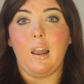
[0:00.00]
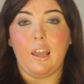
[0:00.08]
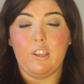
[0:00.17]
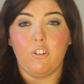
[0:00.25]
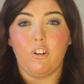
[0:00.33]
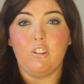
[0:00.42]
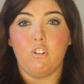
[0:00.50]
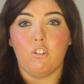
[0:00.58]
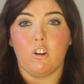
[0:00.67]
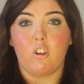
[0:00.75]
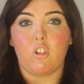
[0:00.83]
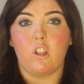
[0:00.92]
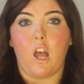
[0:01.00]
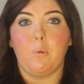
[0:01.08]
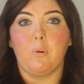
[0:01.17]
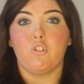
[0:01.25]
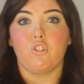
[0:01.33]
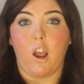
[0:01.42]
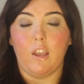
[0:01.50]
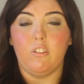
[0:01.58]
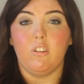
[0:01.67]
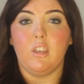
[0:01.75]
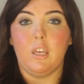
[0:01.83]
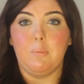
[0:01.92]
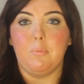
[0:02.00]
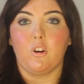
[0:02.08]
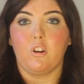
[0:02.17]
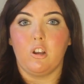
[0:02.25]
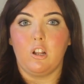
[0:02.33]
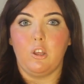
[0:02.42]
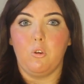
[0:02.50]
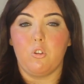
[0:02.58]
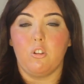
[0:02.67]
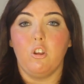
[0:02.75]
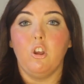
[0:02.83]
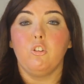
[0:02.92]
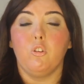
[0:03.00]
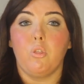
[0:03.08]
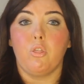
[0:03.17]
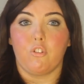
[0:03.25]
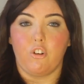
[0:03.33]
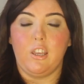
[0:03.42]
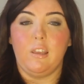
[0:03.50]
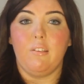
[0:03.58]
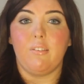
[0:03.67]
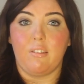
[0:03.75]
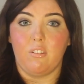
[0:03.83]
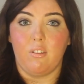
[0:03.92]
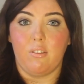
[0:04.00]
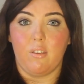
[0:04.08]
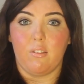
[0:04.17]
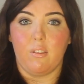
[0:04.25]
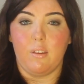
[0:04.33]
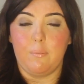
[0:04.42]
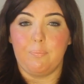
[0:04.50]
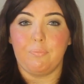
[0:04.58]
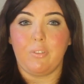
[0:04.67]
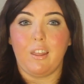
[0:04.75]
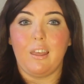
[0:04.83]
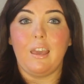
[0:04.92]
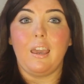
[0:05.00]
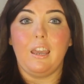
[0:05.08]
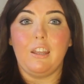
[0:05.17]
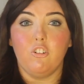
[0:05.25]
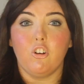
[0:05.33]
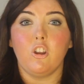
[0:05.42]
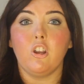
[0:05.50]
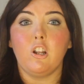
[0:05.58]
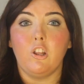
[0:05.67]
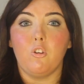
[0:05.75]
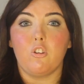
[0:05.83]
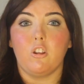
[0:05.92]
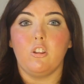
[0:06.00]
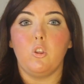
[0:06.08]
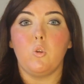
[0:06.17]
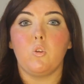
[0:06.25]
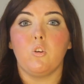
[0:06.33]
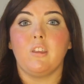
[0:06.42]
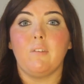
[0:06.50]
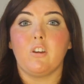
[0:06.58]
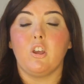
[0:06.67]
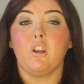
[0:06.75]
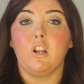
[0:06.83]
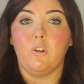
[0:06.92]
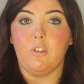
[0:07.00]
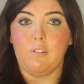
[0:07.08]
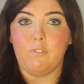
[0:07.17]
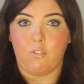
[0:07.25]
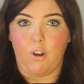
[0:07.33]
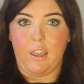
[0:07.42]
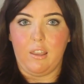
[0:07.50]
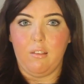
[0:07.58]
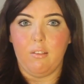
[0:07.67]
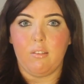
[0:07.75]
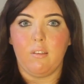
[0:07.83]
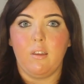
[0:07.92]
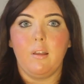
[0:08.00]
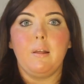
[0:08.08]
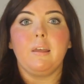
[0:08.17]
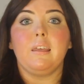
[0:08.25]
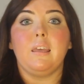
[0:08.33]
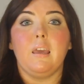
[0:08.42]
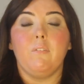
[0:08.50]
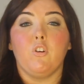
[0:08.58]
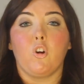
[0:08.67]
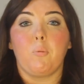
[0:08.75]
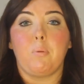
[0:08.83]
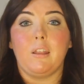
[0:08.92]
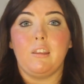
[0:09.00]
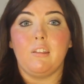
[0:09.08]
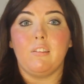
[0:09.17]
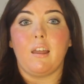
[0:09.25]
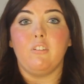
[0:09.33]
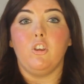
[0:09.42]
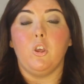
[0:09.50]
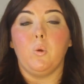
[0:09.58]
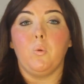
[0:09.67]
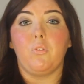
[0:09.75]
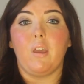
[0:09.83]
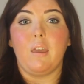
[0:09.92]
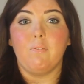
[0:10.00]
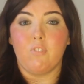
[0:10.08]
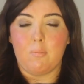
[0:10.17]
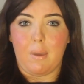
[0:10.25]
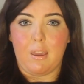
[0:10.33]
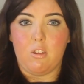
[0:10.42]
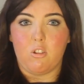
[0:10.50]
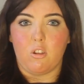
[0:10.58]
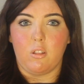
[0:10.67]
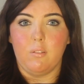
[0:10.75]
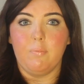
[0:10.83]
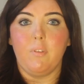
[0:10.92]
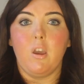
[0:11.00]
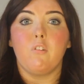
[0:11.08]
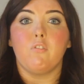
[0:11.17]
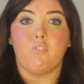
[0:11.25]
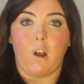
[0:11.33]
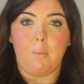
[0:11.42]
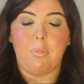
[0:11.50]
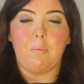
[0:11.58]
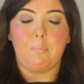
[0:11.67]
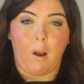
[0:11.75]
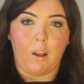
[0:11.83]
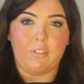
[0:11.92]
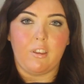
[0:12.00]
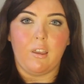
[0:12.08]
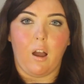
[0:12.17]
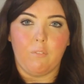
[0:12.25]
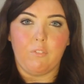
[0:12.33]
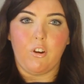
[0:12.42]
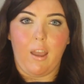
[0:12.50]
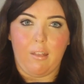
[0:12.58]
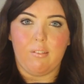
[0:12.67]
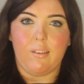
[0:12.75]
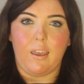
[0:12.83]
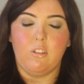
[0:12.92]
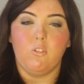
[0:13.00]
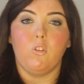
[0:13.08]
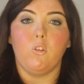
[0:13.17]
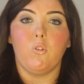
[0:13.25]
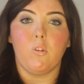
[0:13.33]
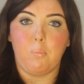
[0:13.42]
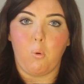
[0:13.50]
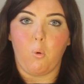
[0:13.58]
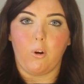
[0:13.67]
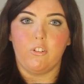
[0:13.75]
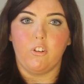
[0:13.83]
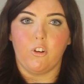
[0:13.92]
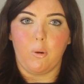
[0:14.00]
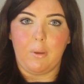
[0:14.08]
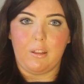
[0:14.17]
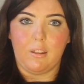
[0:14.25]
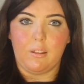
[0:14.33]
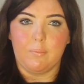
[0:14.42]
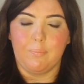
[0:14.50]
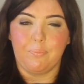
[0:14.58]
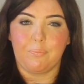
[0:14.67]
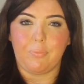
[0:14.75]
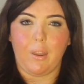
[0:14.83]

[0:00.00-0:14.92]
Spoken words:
Like your introduction, I would try to keep your conclusion to 3 sentences. In your conclusion, you should give a concluding phrase, give your opinion and use information from the body of your essay to support your opinion.